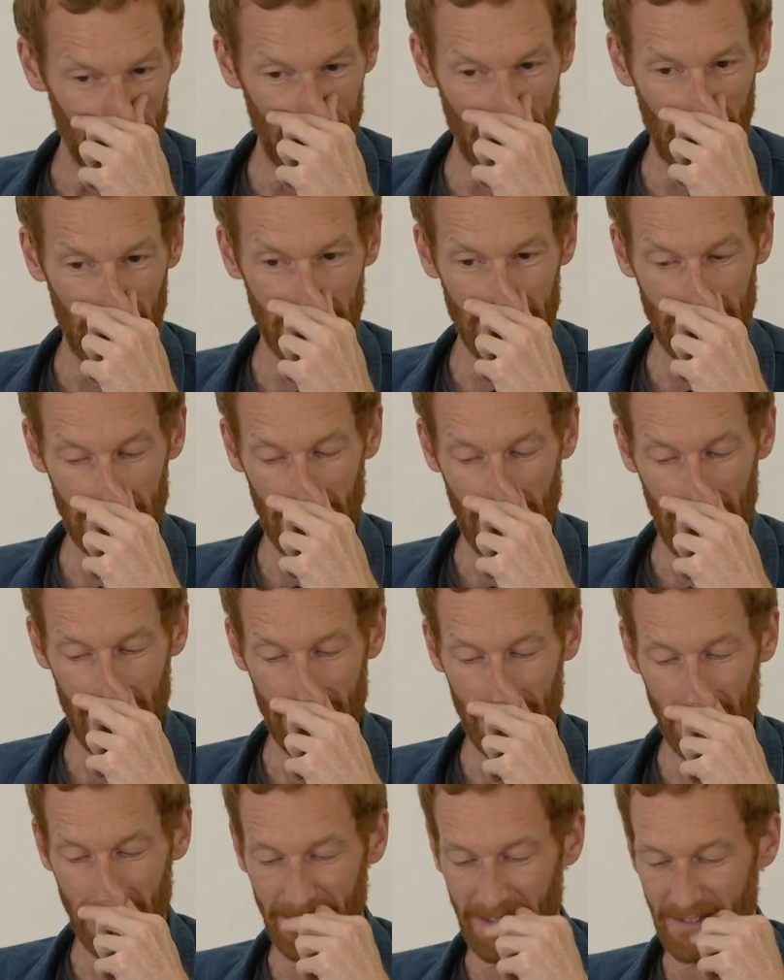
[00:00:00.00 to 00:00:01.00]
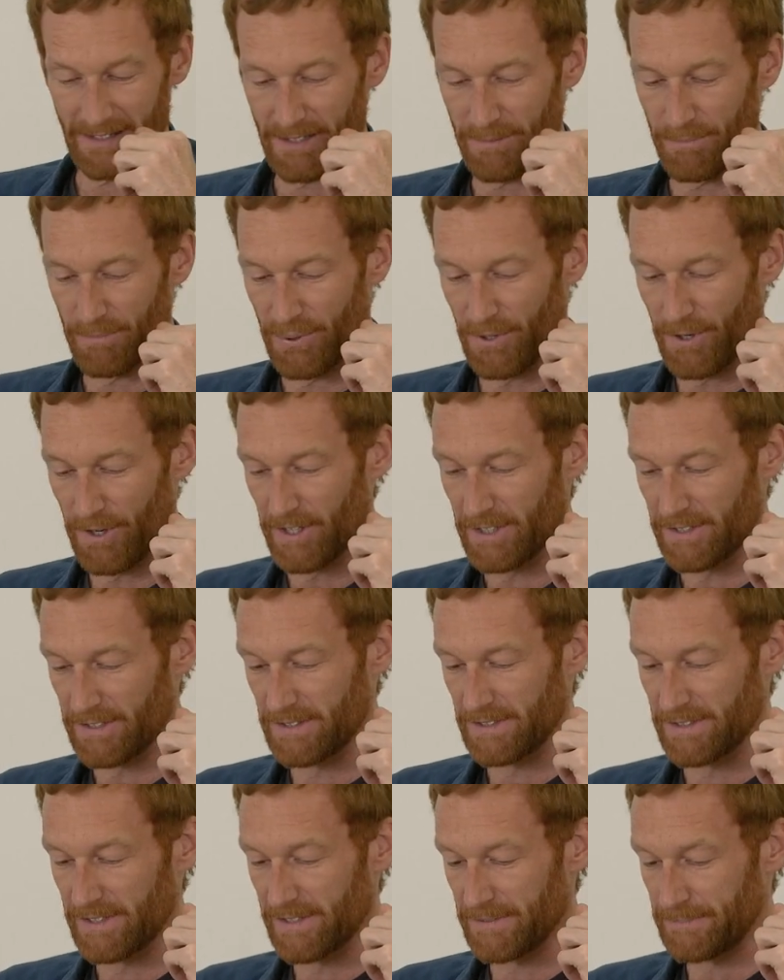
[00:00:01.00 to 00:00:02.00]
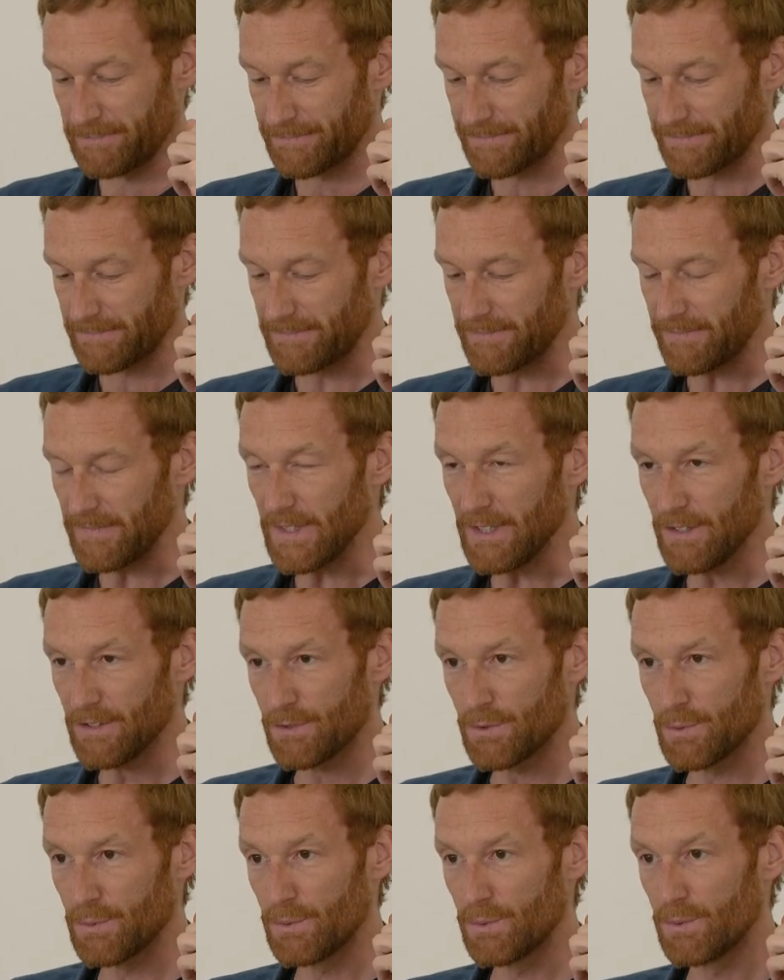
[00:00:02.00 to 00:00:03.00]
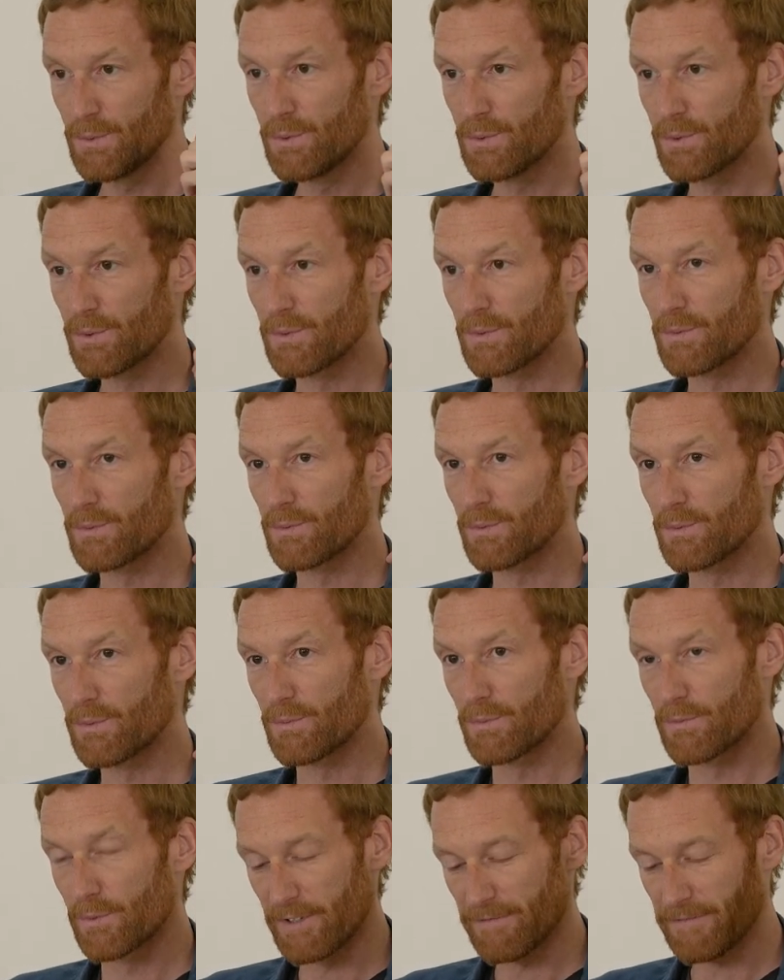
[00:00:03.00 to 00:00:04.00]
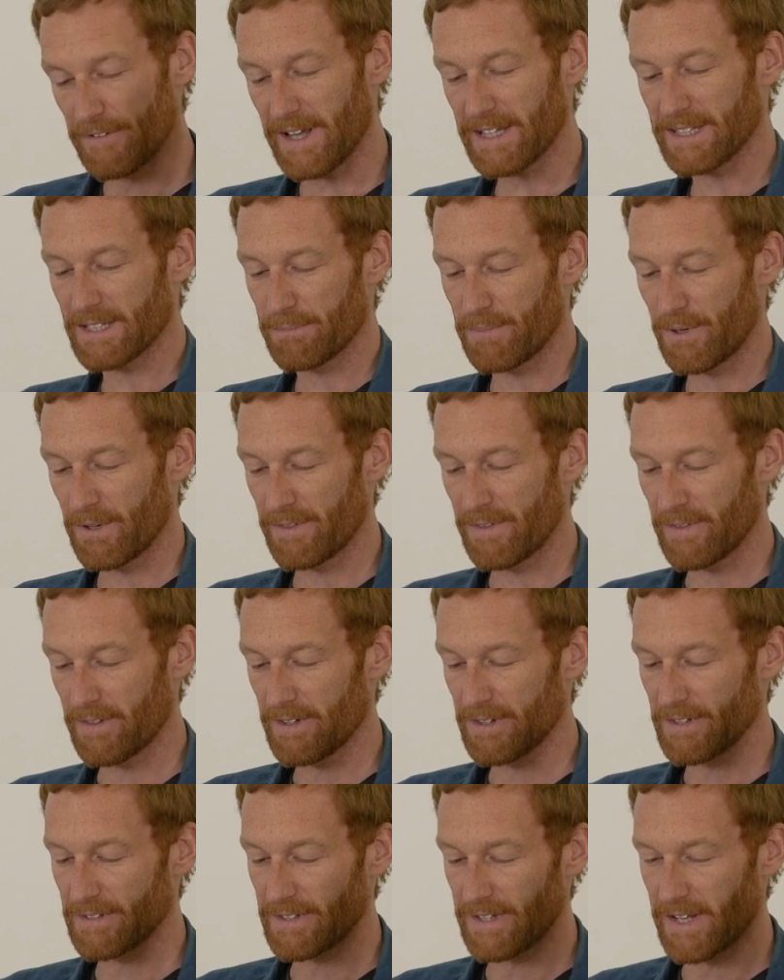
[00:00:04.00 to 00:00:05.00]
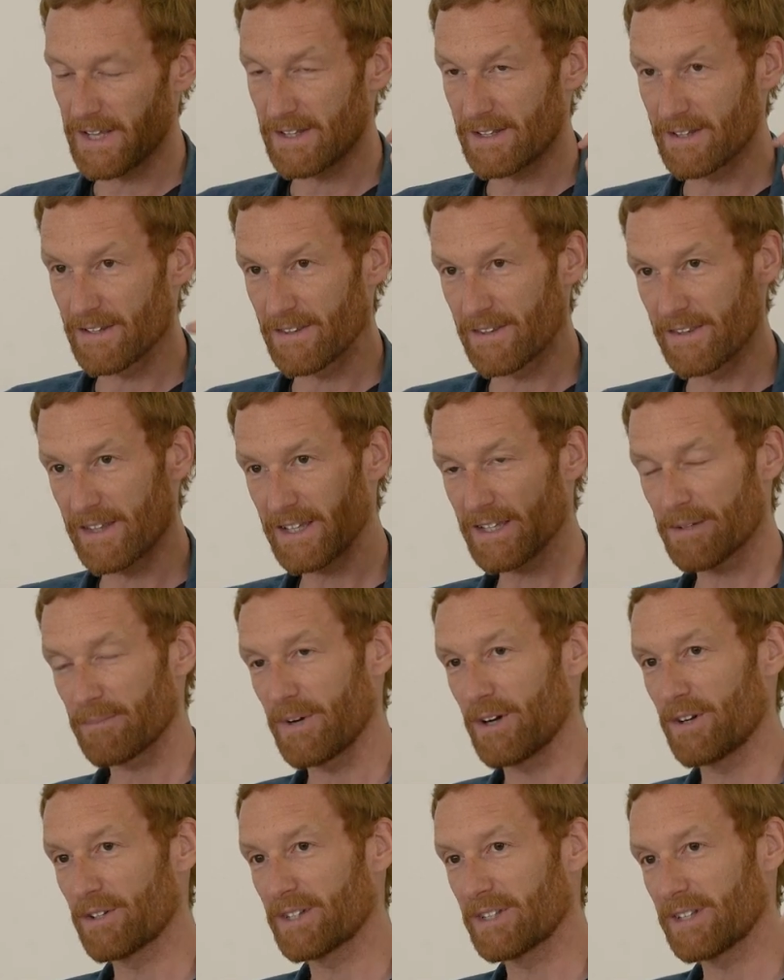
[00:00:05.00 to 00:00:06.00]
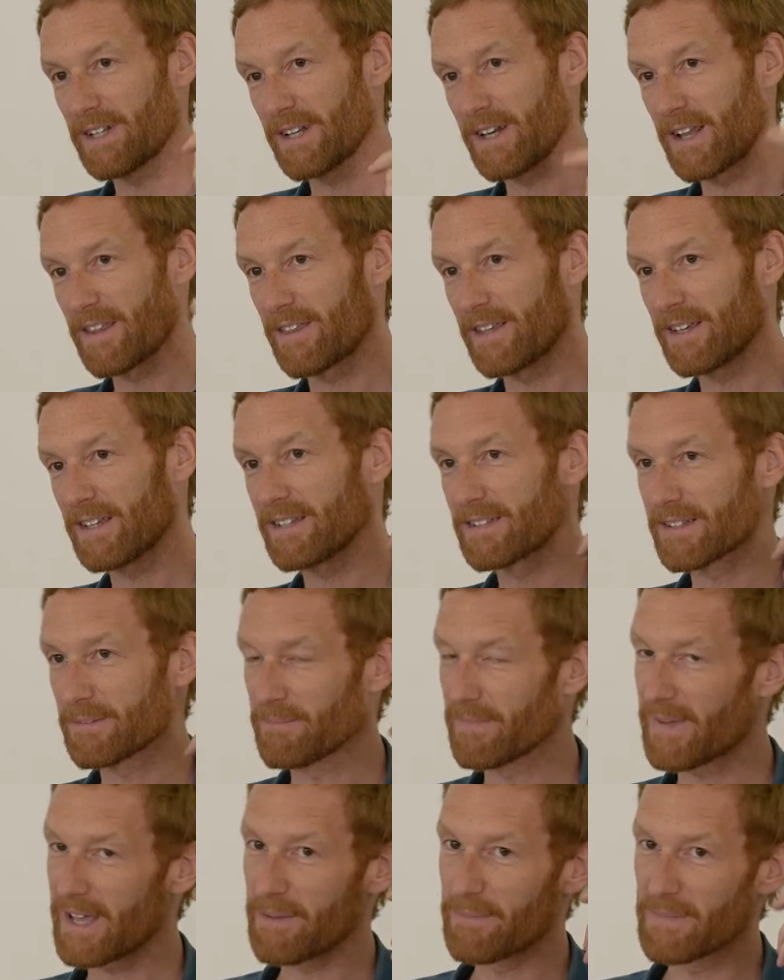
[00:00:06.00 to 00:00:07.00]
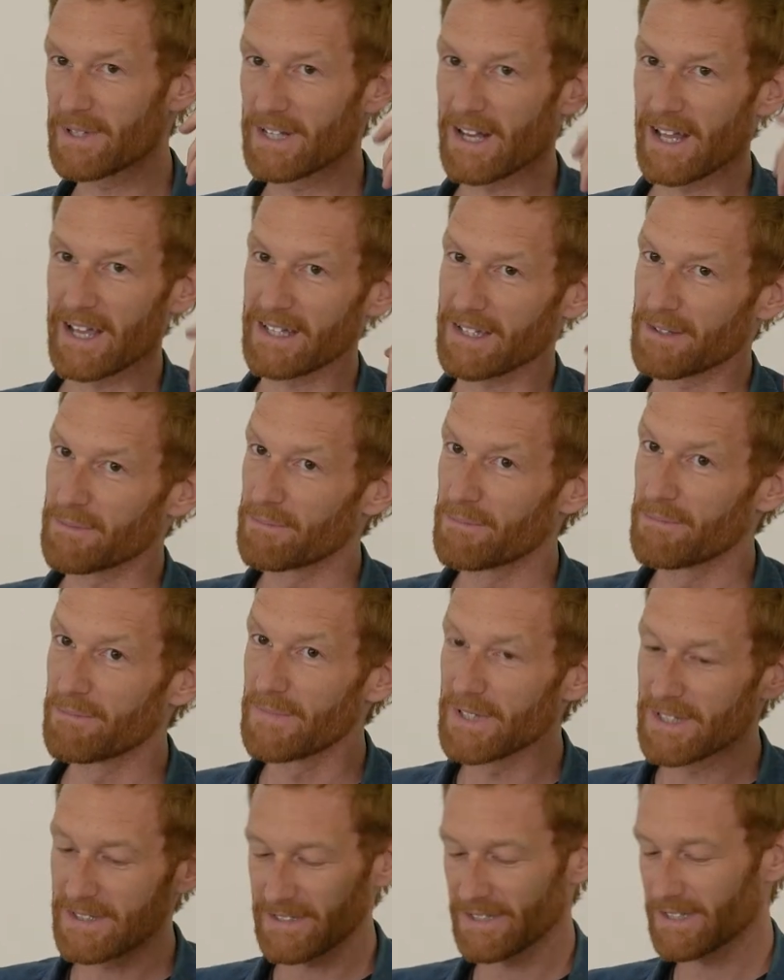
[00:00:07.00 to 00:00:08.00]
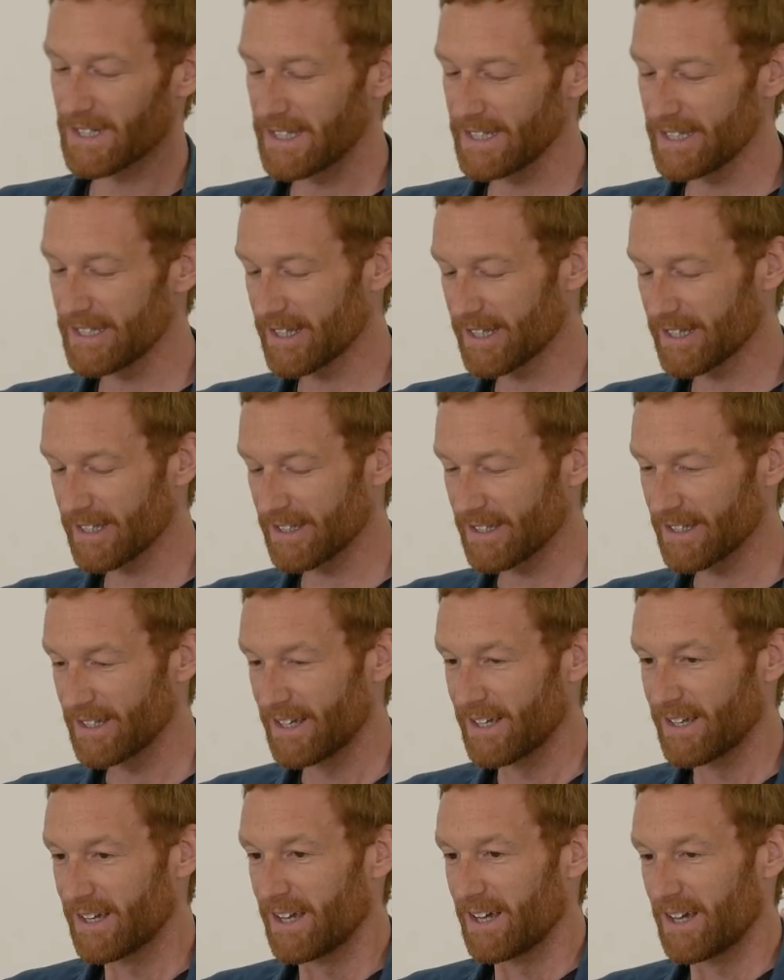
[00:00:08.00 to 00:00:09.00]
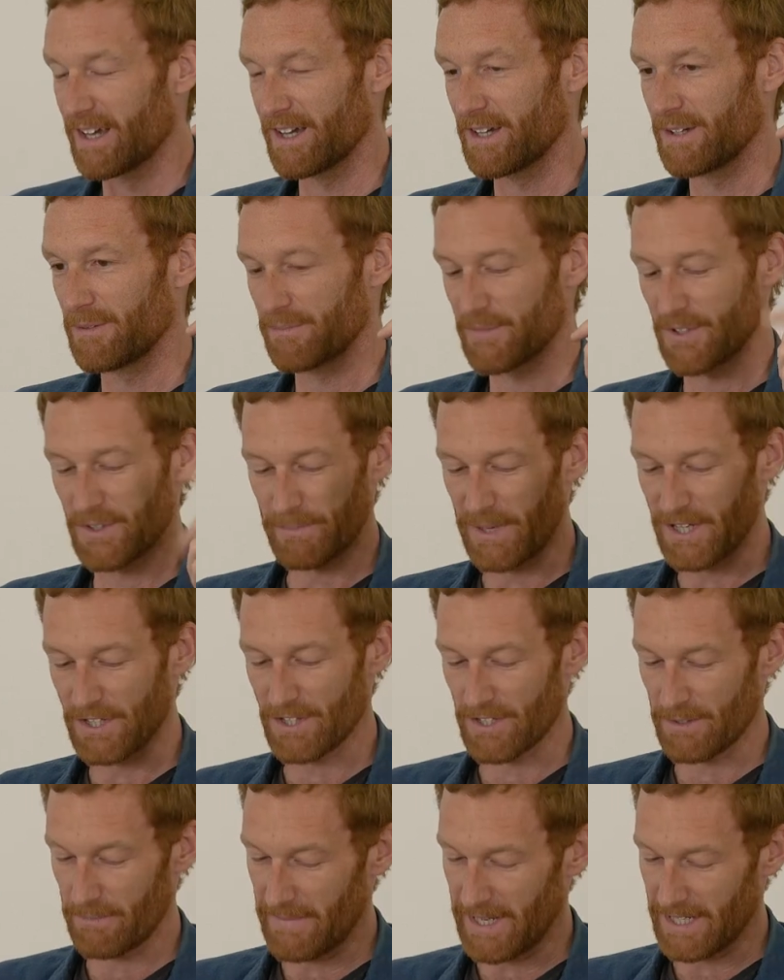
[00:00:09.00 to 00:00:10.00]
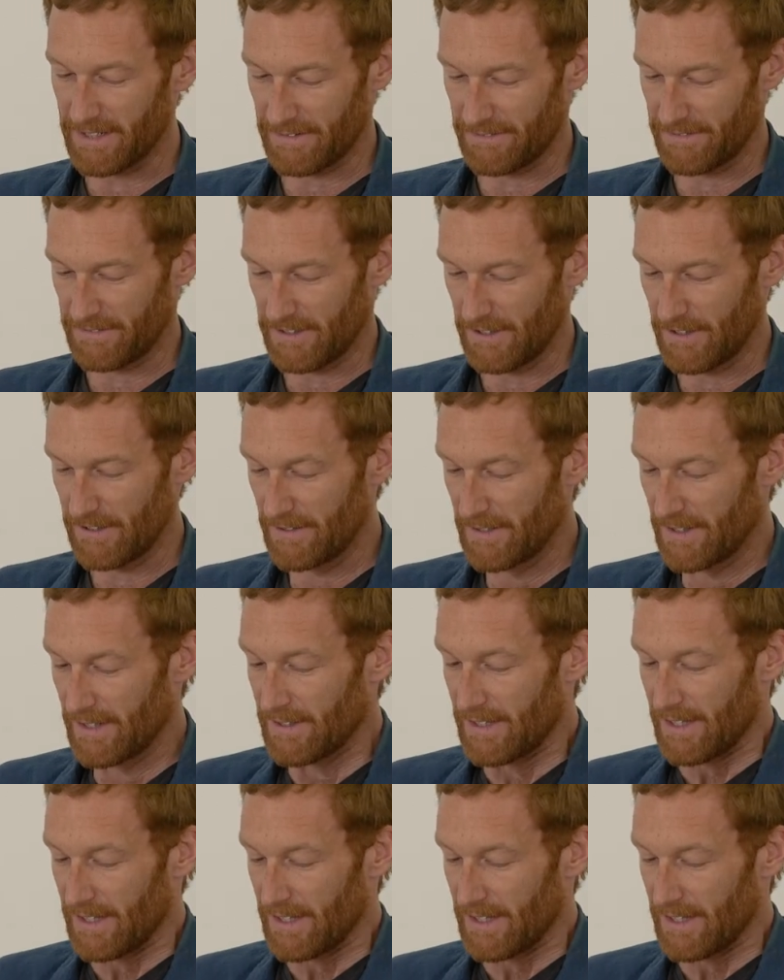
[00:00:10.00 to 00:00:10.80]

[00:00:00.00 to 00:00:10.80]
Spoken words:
But I think it's important to reflect upon this and think about it, and I think it may be like a misleading spatial metaphor.